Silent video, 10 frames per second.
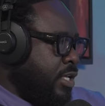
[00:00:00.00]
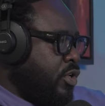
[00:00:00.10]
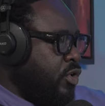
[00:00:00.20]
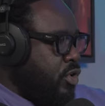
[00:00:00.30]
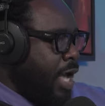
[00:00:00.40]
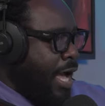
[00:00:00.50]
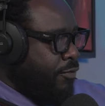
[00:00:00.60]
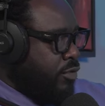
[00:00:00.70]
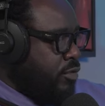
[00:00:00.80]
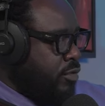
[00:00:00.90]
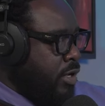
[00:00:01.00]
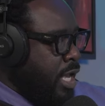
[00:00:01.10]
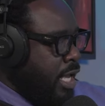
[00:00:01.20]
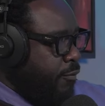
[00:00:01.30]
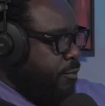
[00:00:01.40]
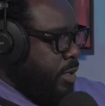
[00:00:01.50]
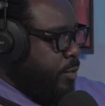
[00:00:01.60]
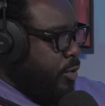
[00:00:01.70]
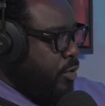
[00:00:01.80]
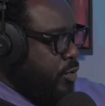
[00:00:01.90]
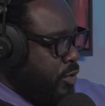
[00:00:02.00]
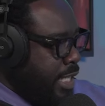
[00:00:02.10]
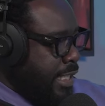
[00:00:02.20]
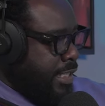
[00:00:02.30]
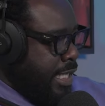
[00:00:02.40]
Oh. So you have to, if people lose that